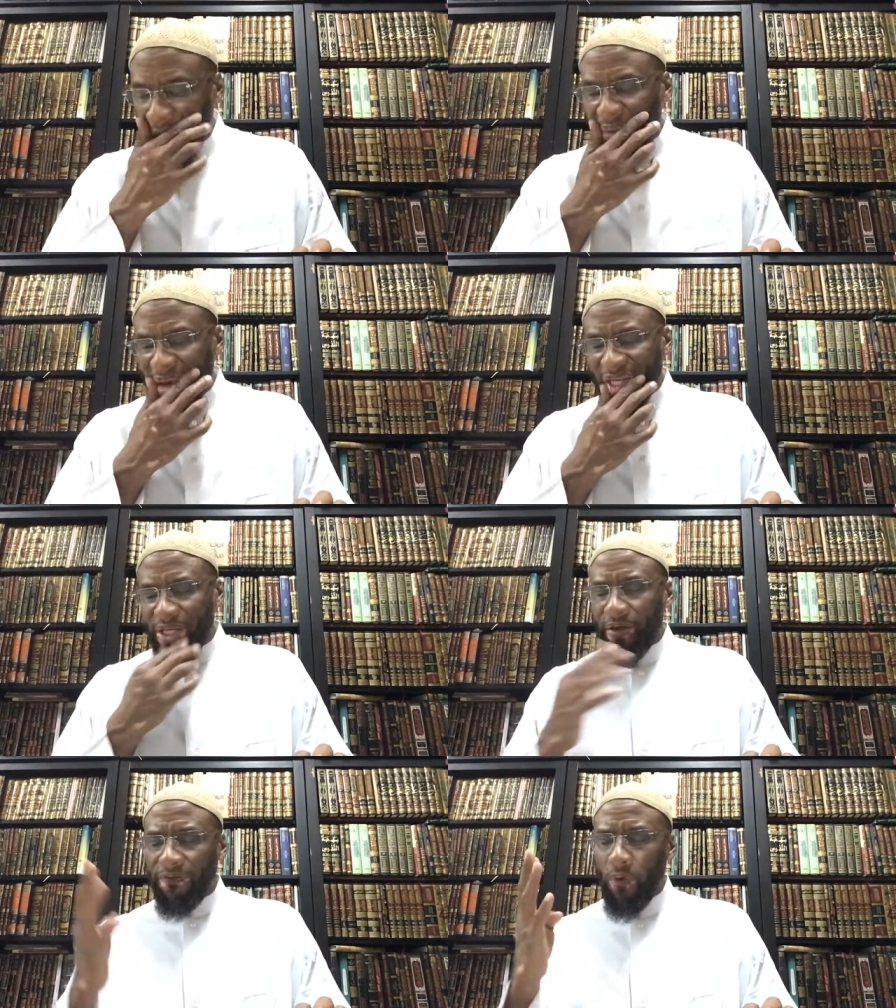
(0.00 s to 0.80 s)
He
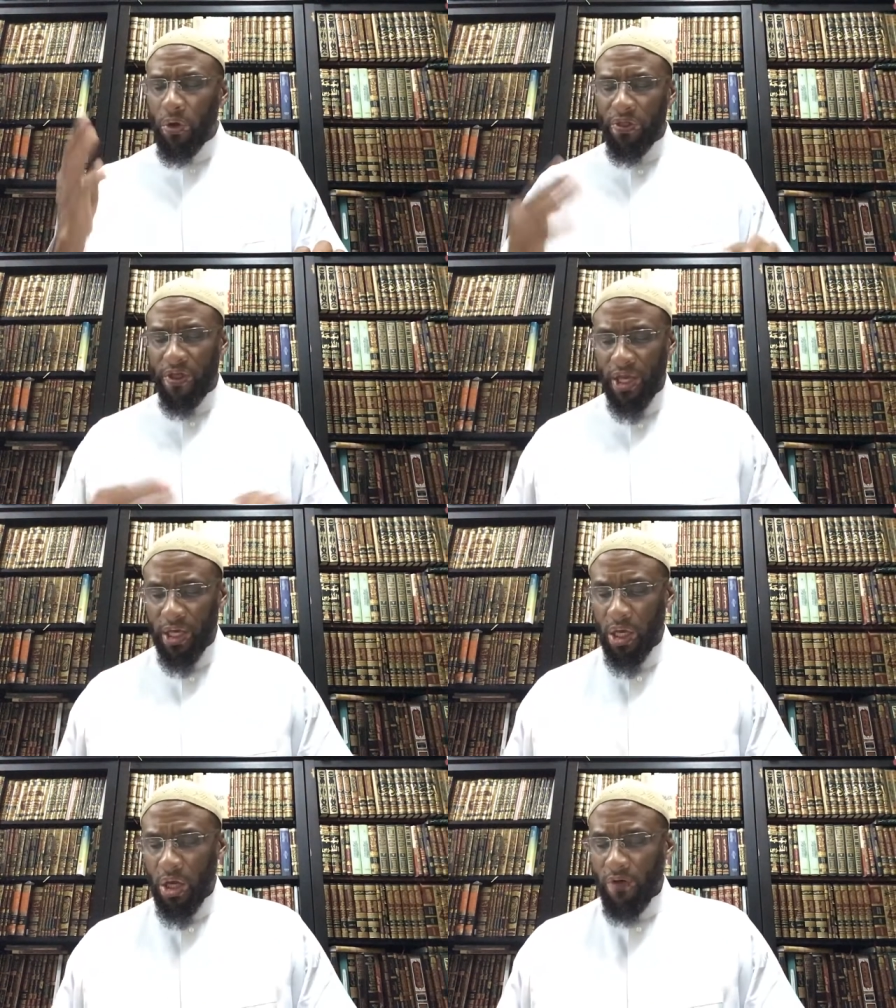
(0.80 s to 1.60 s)
mentioned the fourth
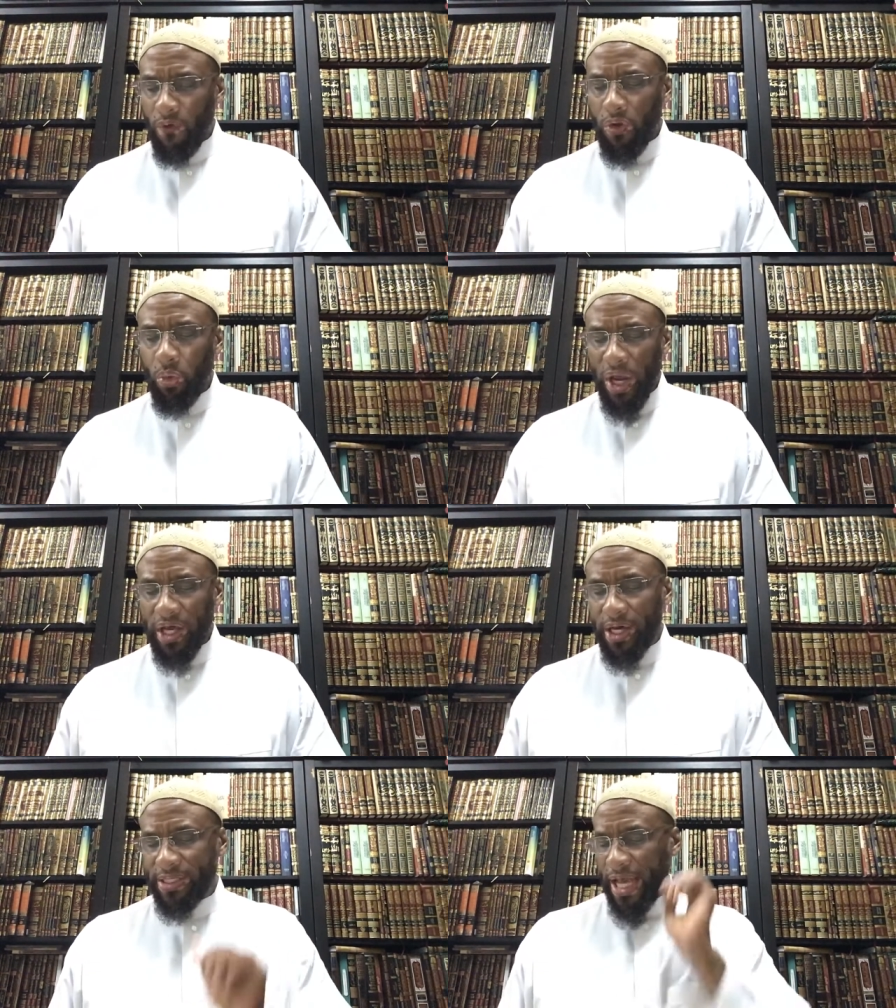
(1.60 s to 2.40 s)
thing, fourth way
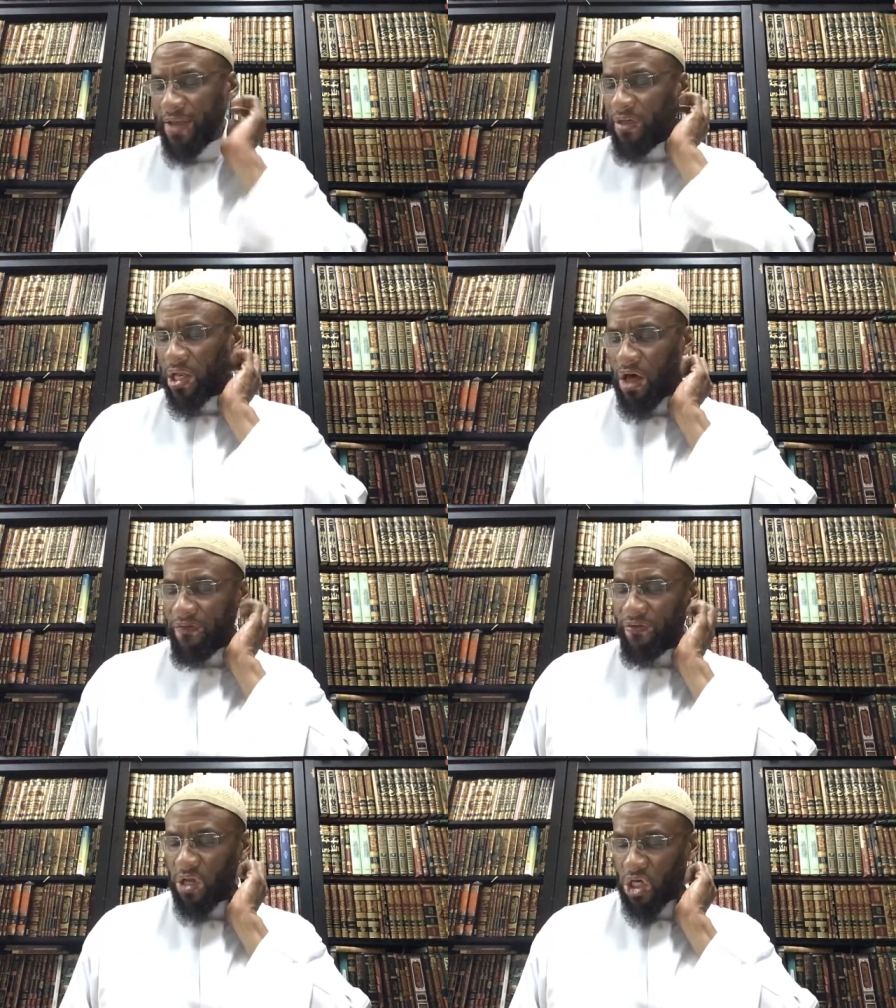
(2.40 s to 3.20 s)
to attain the
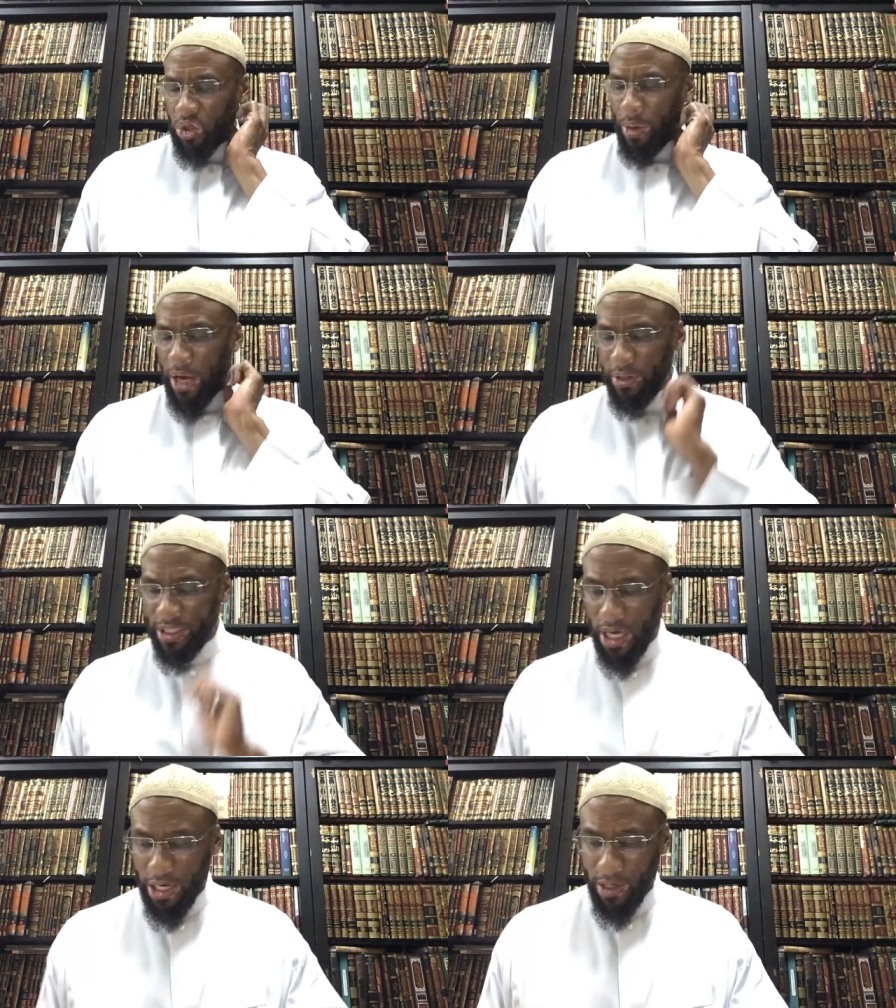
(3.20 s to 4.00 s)
love of Allah subhanahu
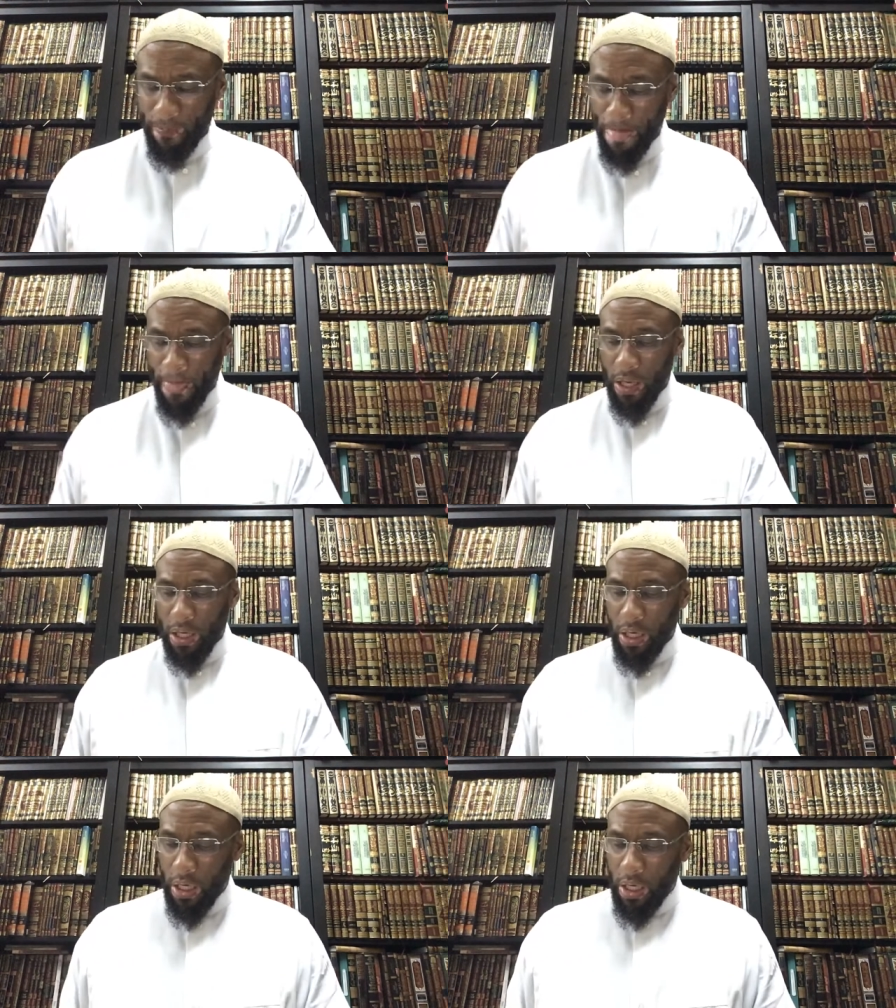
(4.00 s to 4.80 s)
wa ta'ala
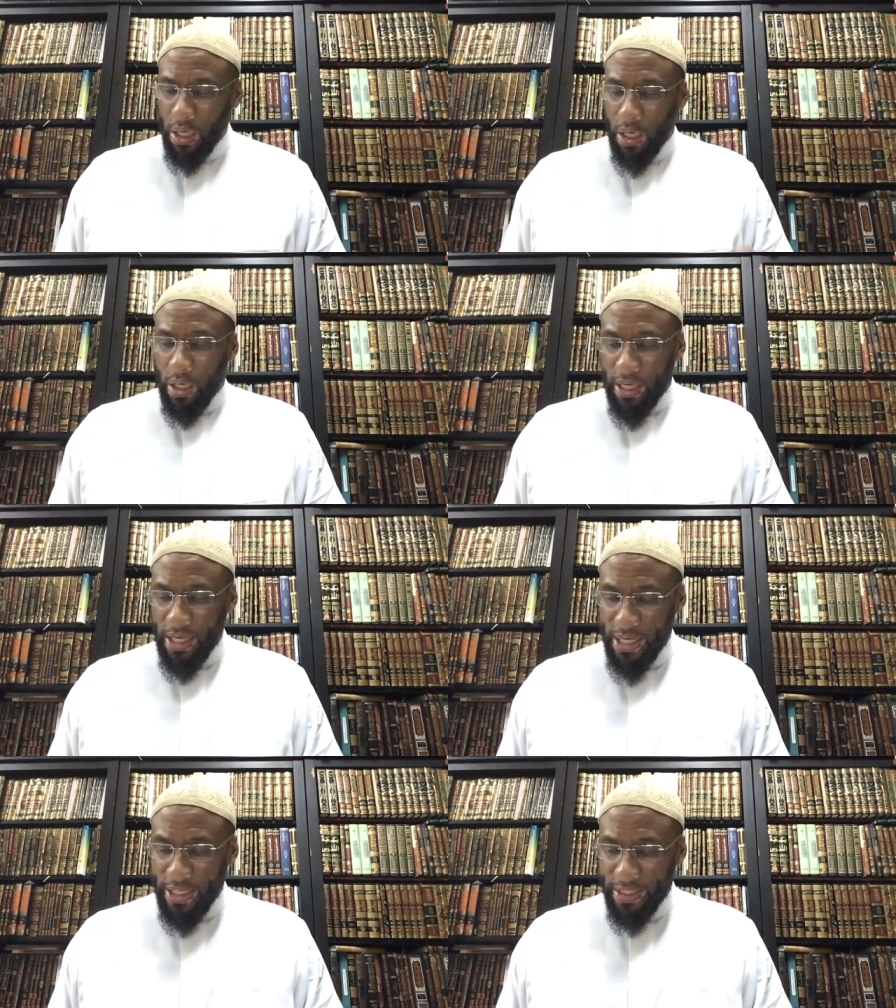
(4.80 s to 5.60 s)

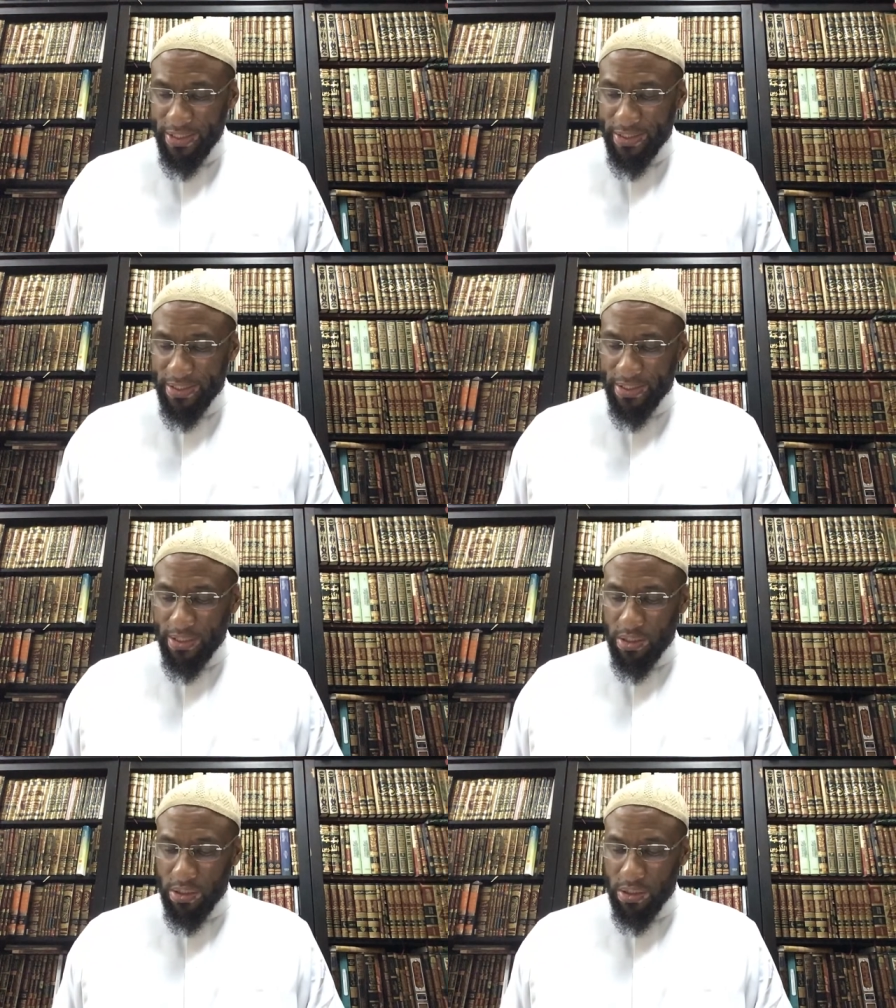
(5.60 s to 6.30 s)
is